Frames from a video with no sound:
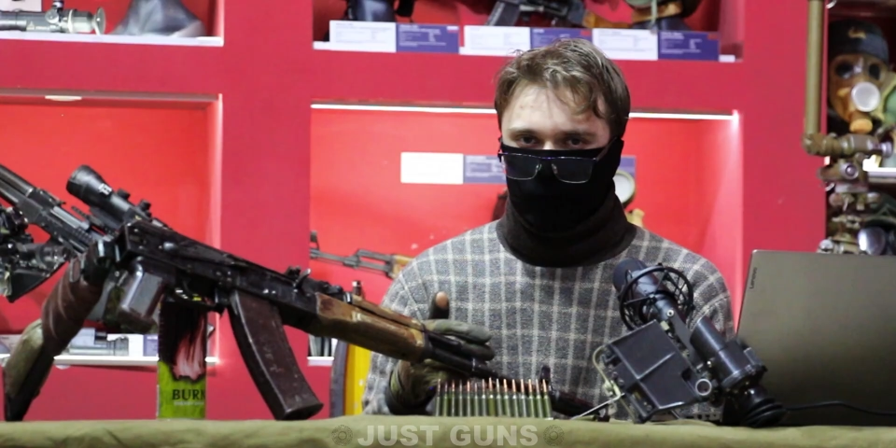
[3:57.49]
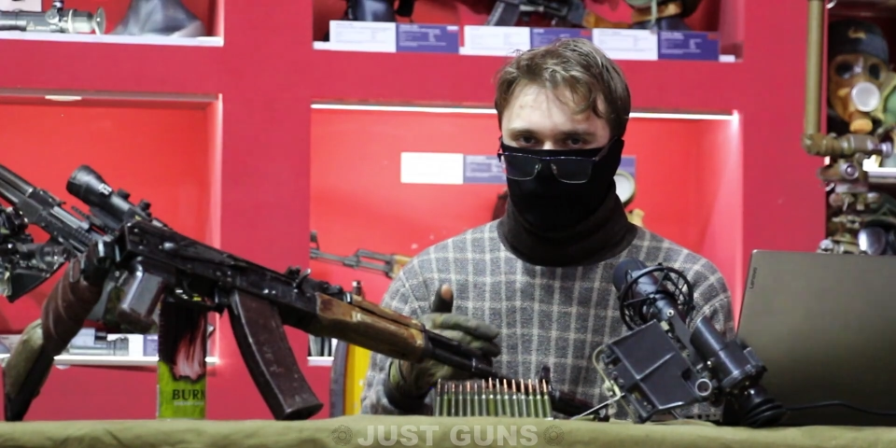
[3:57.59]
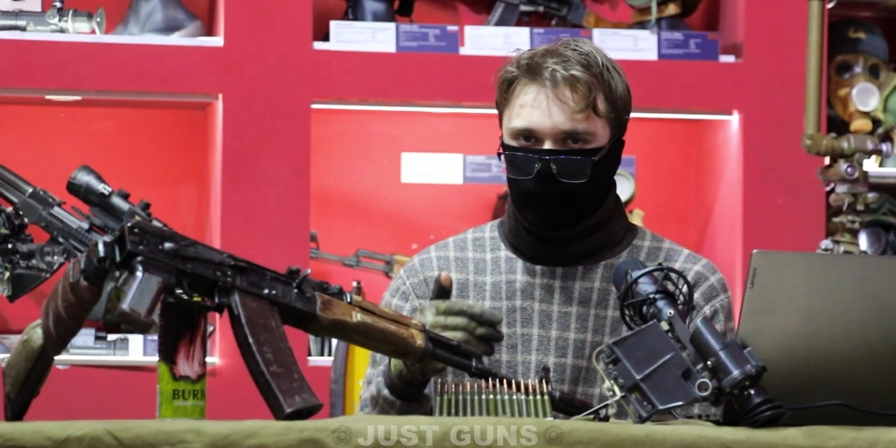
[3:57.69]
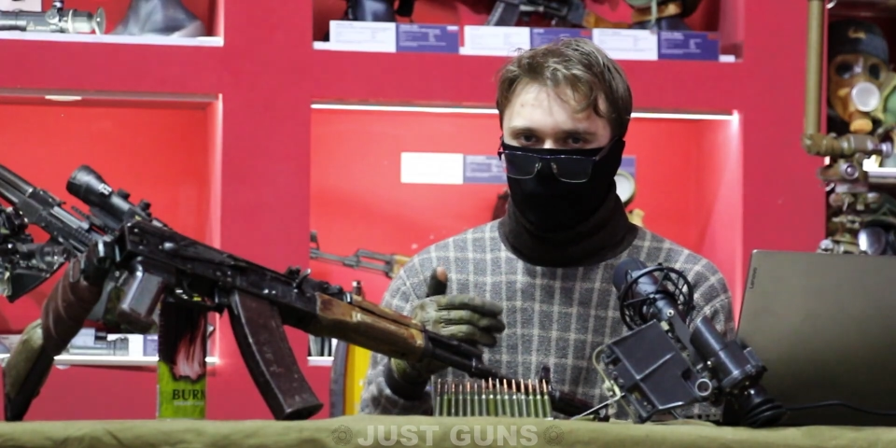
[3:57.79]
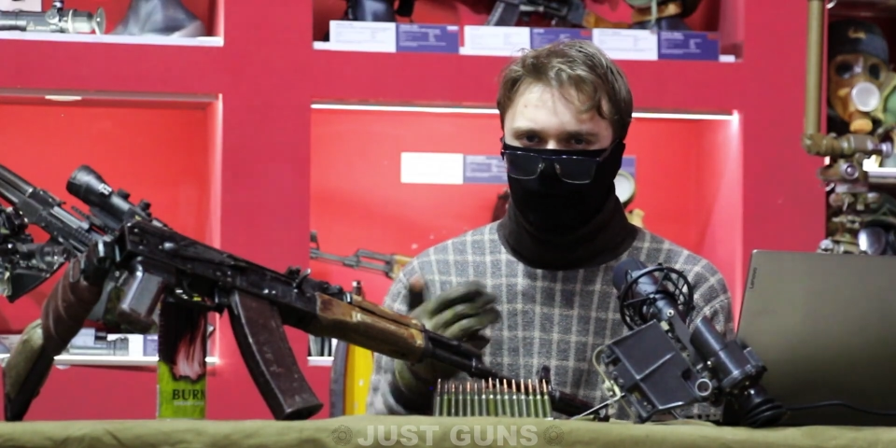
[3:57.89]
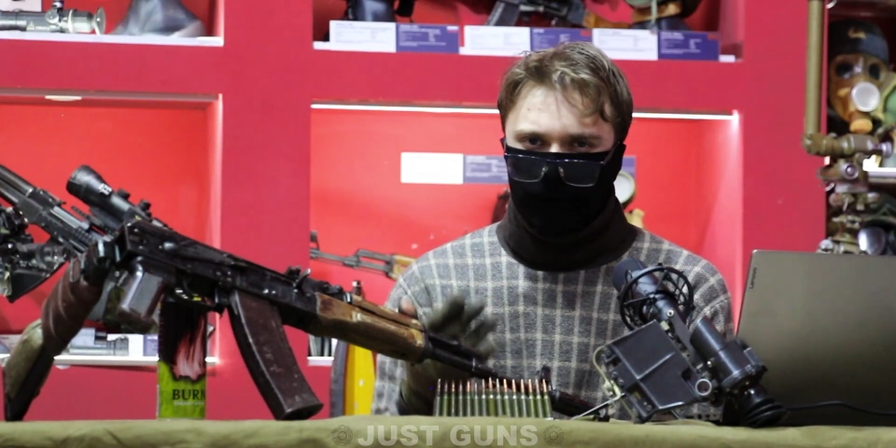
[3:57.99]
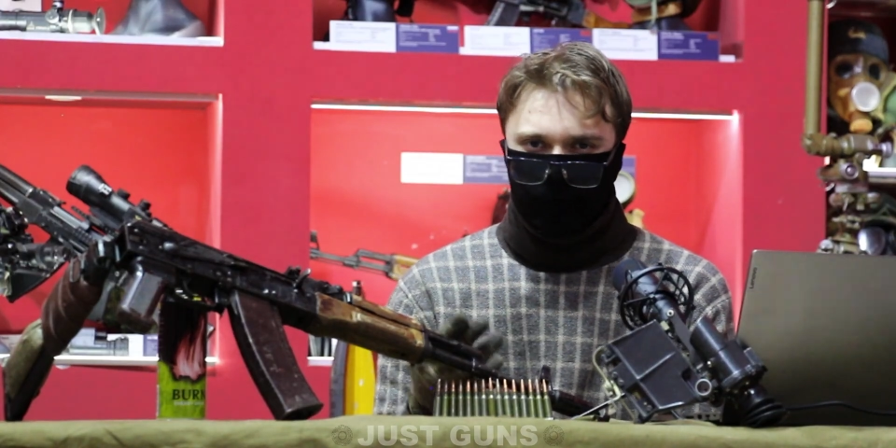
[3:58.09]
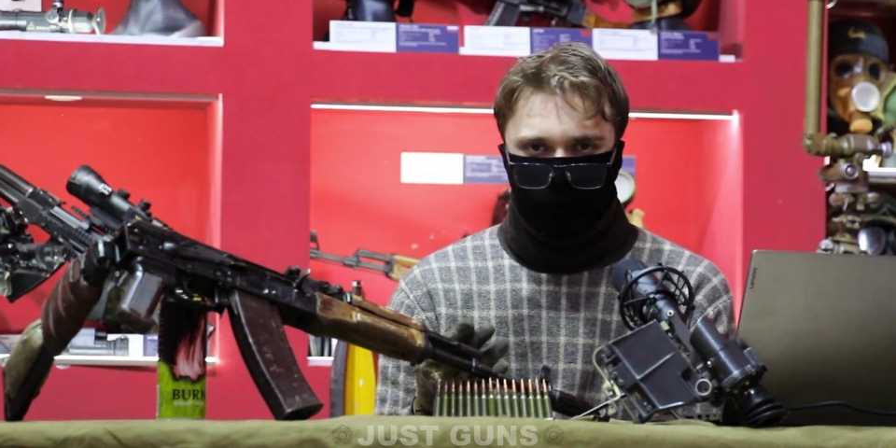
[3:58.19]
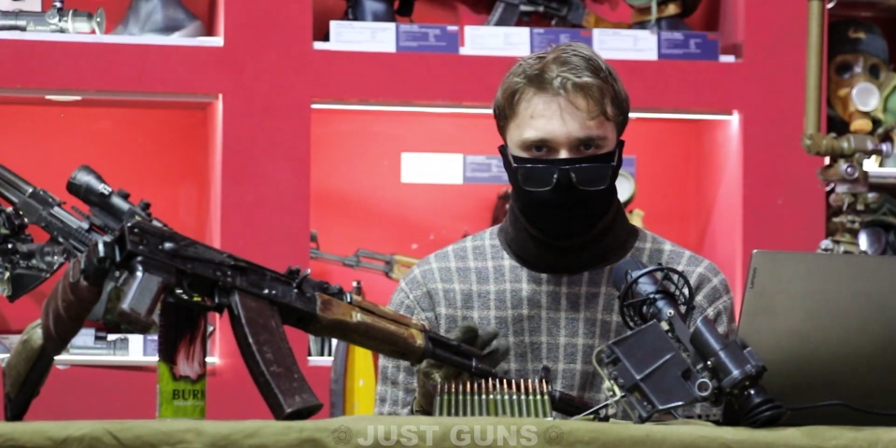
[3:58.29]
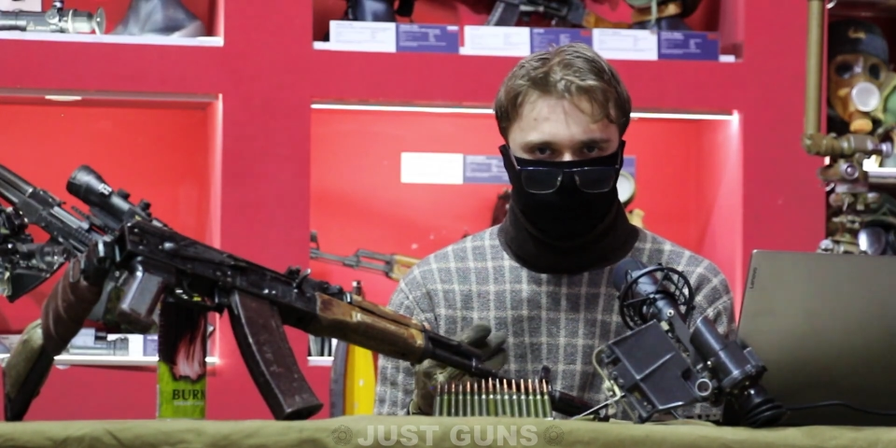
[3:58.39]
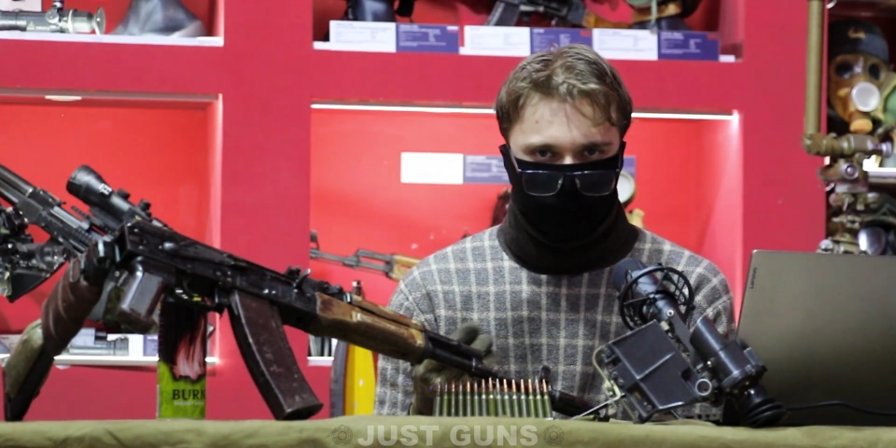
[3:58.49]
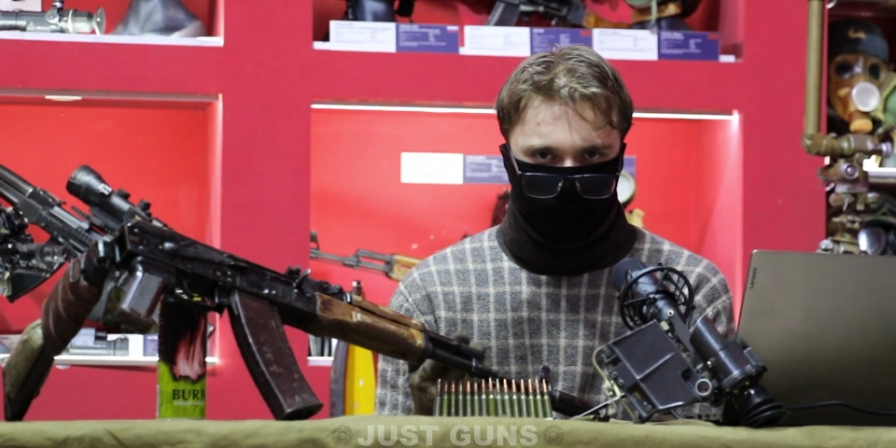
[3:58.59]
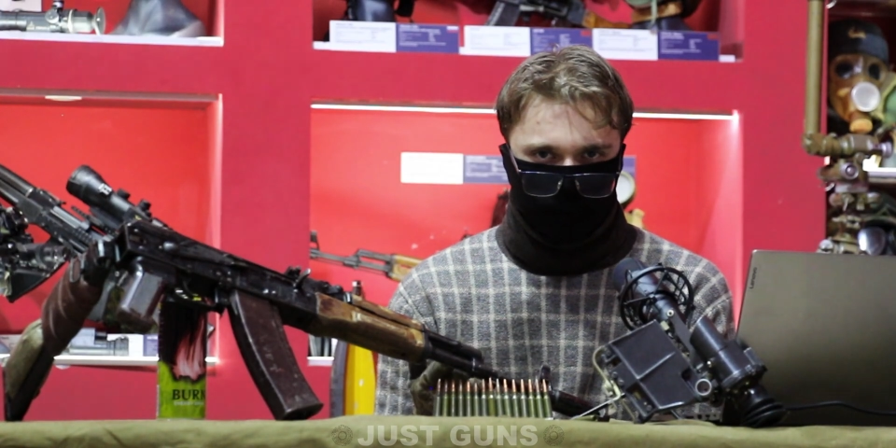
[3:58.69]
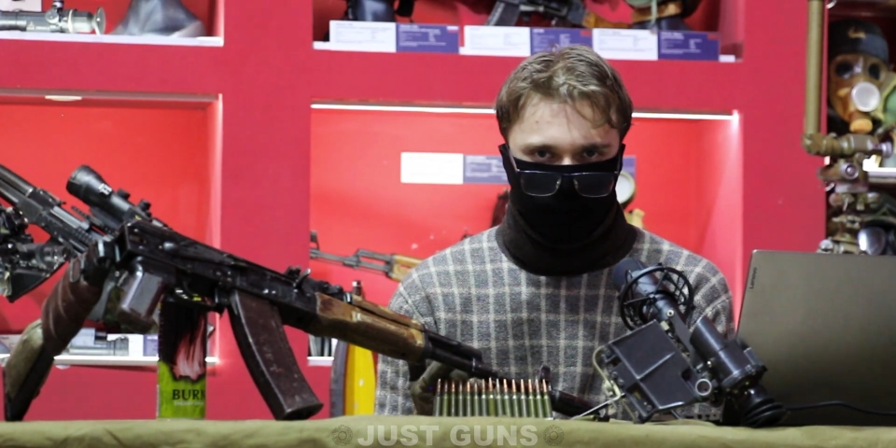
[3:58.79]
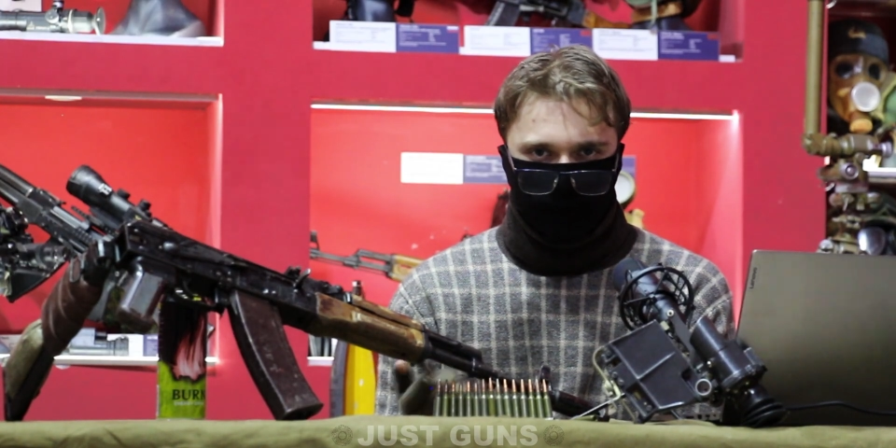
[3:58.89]
more than one
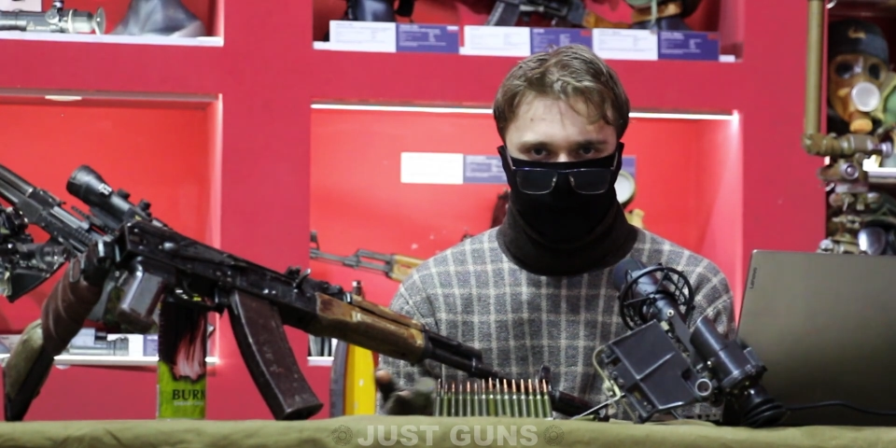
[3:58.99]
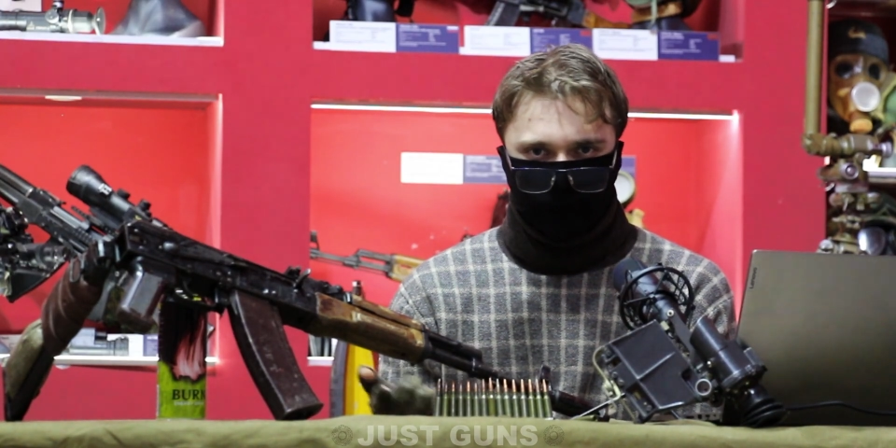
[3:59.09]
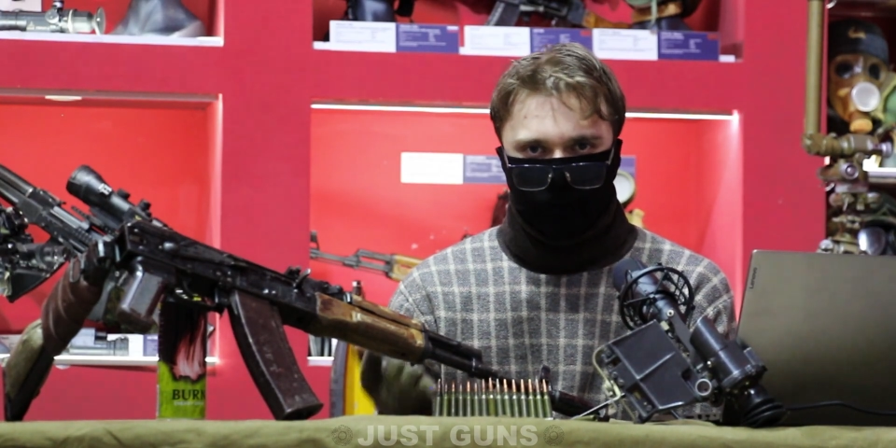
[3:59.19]
bullet flying